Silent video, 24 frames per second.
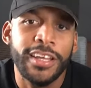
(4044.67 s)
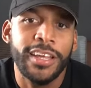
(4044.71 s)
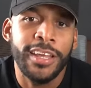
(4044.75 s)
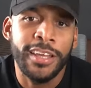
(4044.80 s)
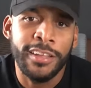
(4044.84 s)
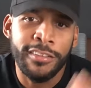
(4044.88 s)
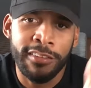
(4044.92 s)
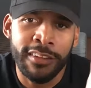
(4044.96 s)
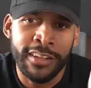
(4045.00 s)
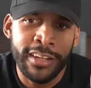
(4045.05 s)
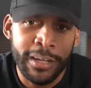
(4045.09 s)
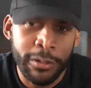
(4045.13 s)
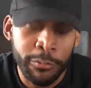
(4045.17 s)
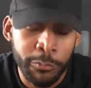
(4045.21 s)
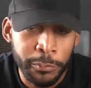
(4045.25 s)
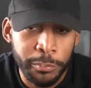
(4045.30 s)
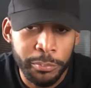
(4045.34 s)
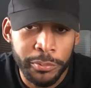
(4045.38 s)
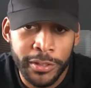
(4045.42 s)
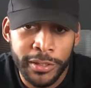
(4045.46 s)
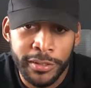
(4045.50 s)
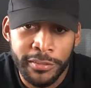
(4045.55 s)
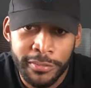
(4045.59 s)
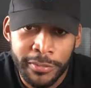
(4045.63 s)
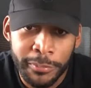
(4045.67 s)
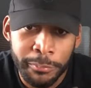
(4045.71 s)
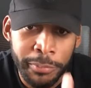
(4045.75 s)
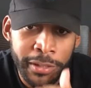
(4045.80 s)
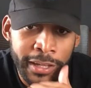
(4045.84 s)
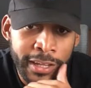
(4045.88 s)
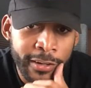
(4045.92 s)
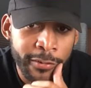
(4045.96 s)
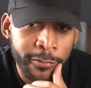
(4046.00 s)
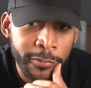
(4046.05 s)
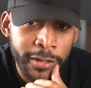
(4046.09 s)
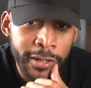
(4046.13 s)
and then I replaced the
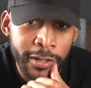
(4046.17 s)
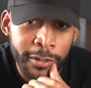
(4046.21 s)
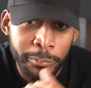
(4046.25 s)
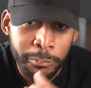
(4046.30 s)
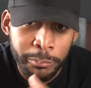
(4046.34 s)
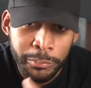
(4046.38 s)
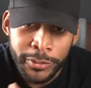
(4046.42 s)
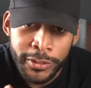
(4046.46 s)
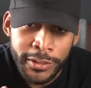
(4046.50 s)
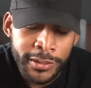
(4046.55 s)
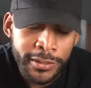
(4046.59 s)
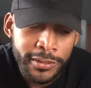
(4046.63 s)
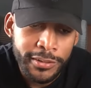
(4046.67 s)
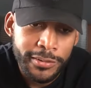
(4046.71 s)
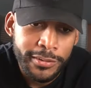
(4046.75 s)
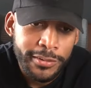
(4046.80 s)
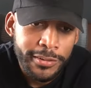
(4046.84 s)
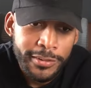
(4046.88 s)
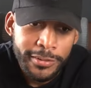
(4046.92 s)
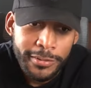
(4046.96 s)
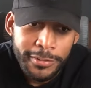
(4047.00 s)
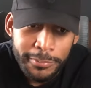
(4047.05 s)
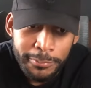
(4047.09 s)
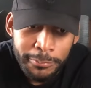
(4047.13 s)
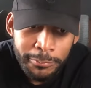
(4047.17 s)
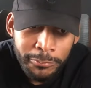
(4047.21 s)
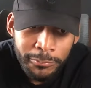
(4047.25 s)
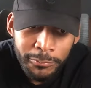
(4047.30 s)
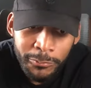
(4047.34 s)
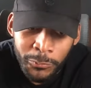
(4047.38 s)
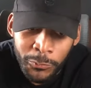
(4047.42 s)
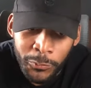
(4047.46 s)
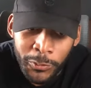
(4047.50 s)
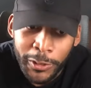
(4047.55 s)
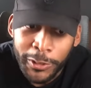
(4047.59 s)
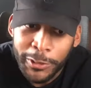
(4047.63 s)
background, but
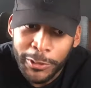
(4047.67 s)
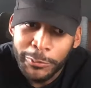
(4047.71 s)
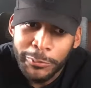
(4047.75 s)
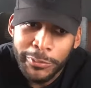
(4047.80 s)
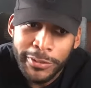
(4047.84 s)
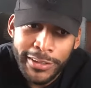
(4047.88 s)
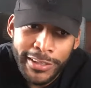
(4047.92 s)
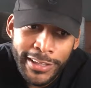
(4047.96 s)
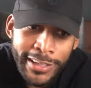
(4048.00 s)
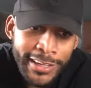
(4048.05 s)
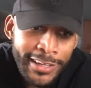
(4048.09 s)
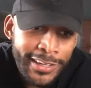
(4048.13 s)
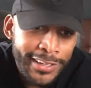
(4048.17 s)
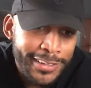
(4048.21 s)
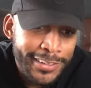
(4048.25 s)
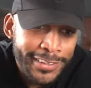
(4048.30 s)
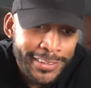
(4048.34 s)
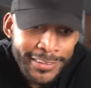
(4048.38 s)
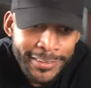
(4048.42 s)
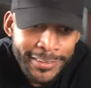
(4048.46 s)
Rotoing that